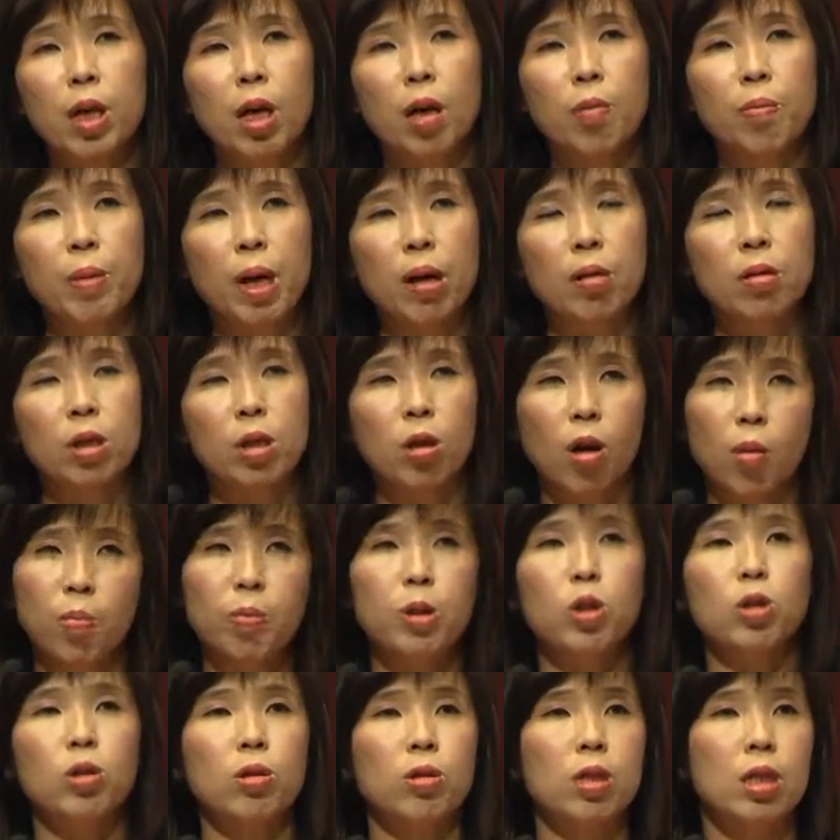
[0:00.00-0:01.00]
about the
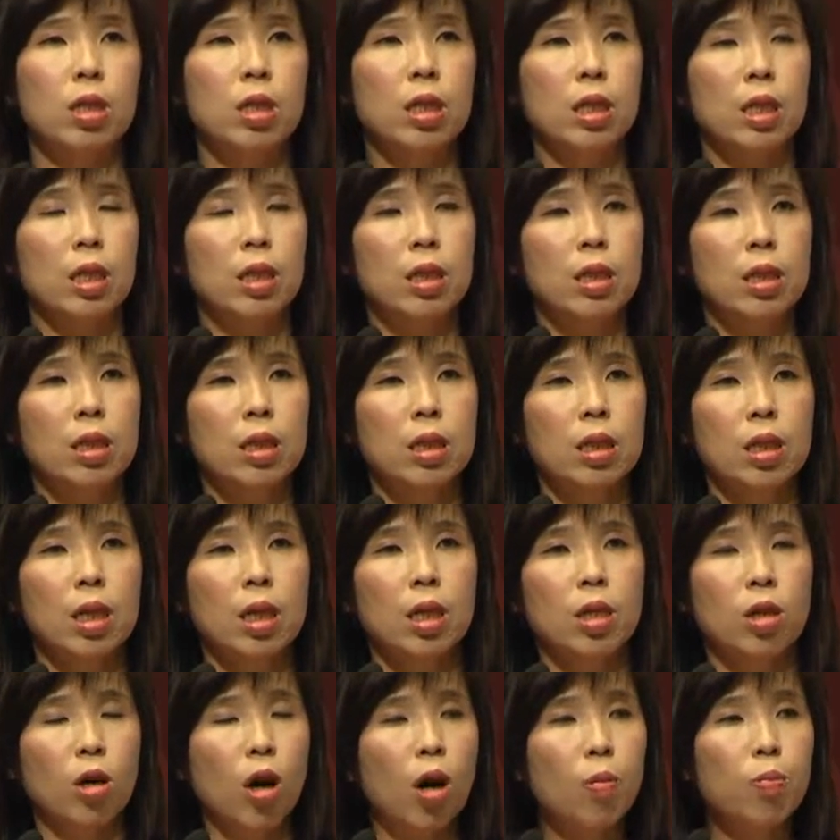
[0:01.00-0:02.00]
opportunities
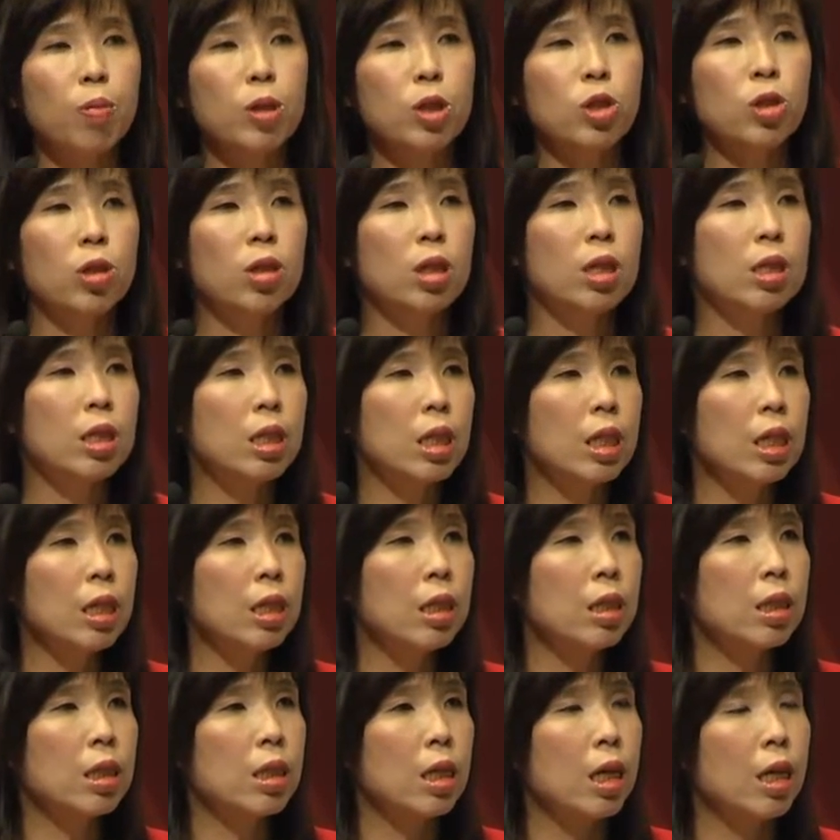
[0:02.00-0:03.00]

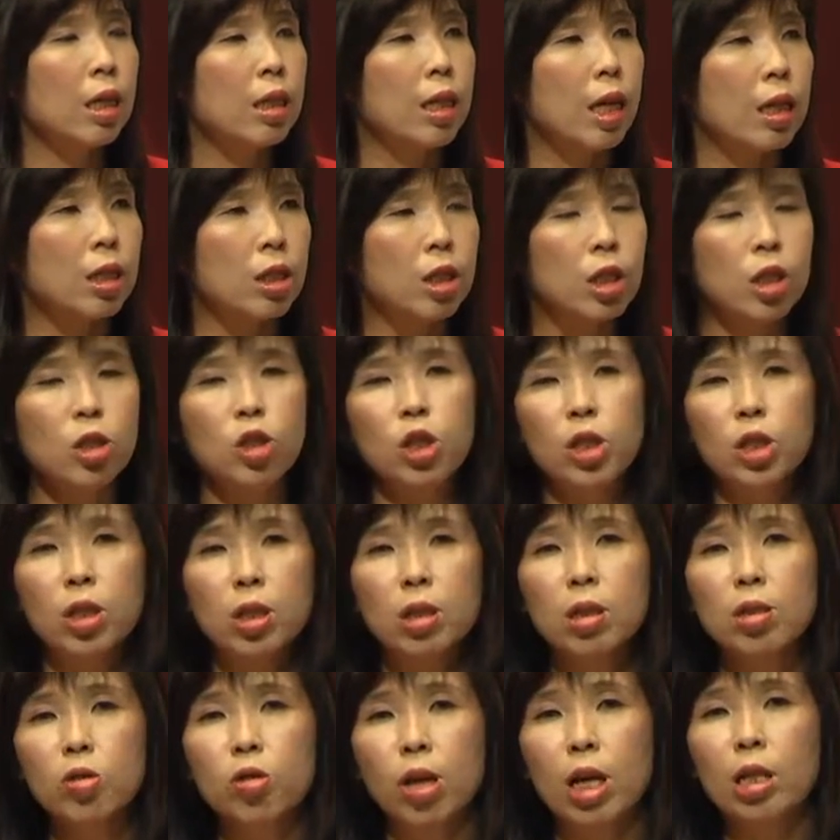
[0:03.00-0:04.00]
that
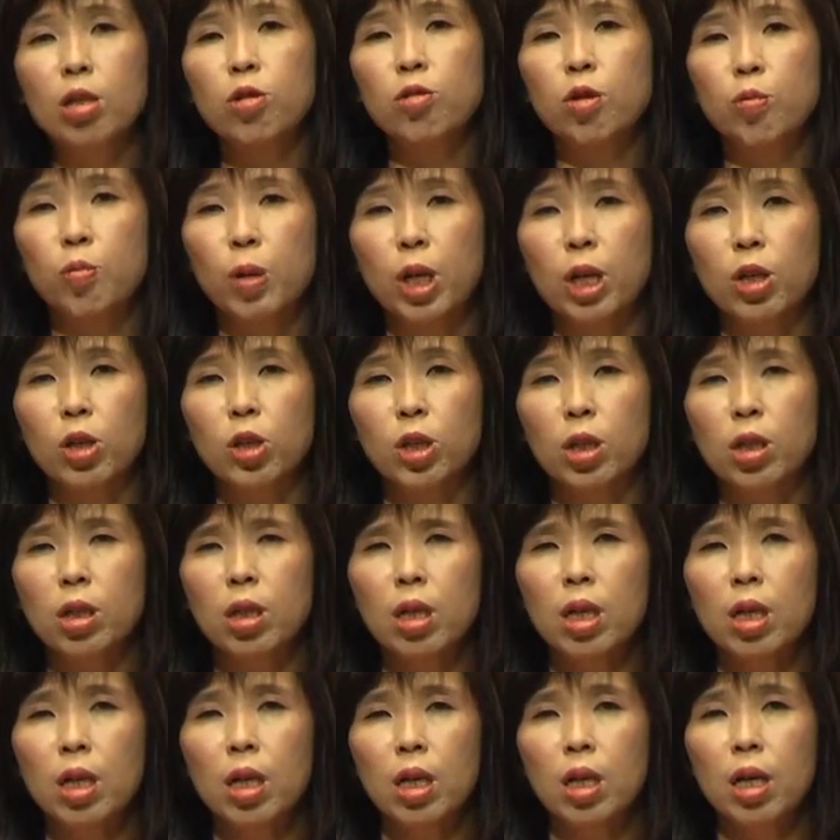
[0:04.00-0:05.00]
digital transformation
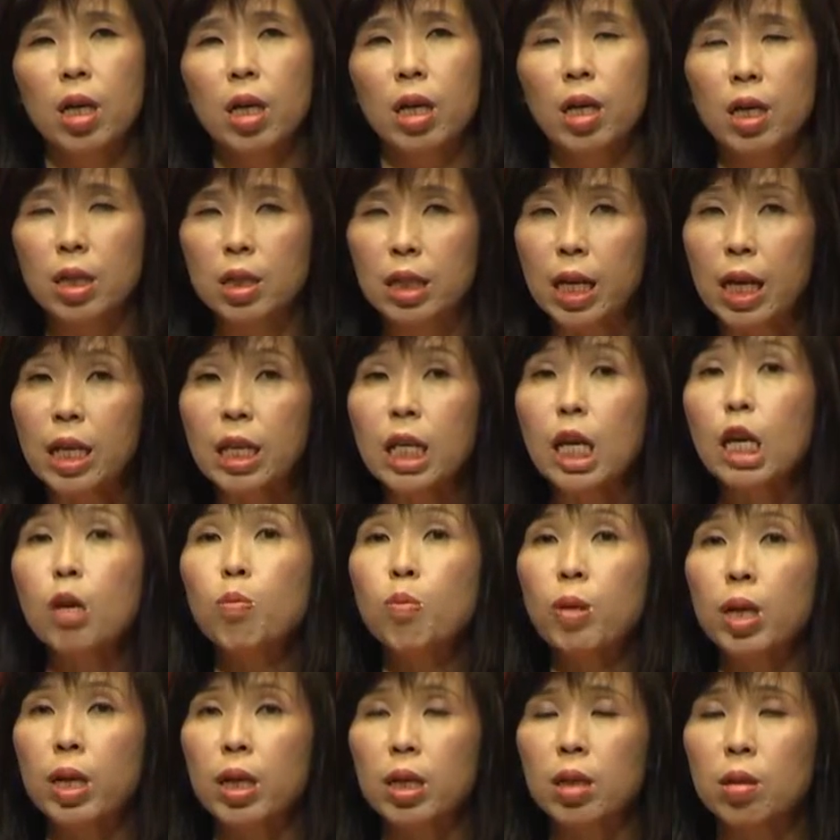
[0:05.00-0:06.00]
is
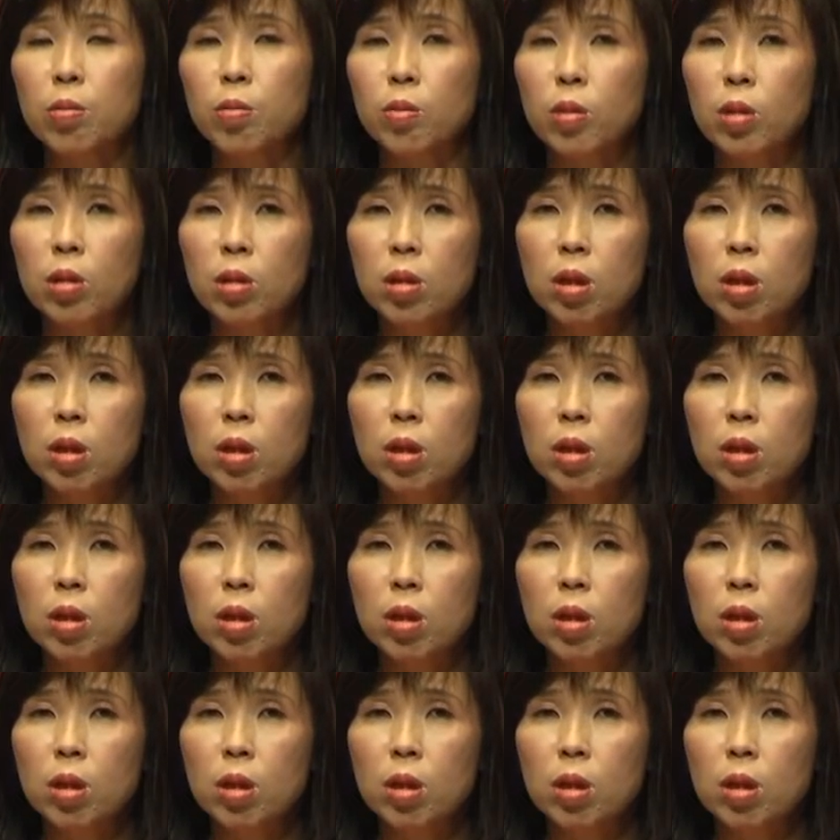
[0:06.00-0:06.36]
enabling,